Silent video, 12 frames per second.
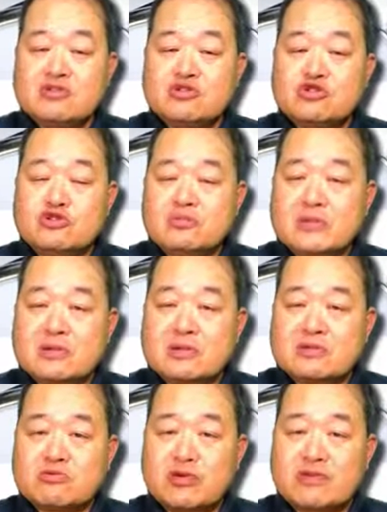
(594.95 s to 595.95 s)
Truman,
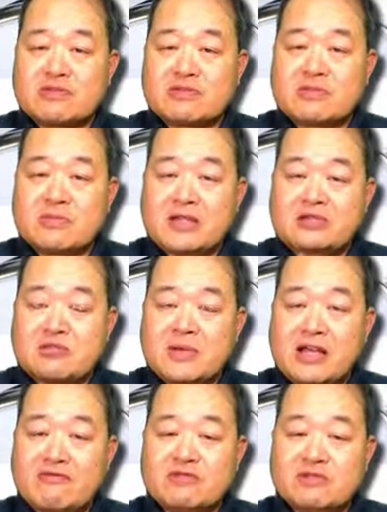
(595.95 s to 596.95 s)
as one of his major
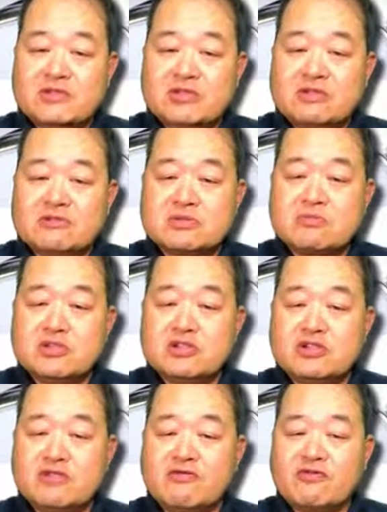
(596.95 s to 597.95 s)
platforms, he was
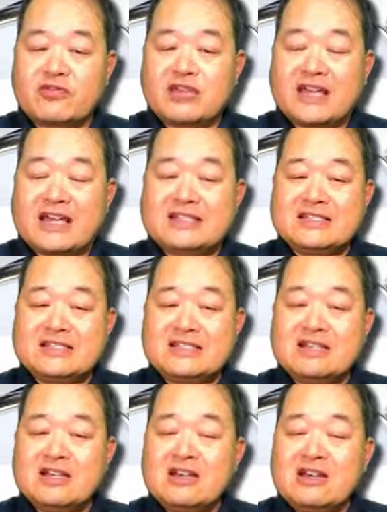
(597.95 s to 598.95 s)
pushing for the idea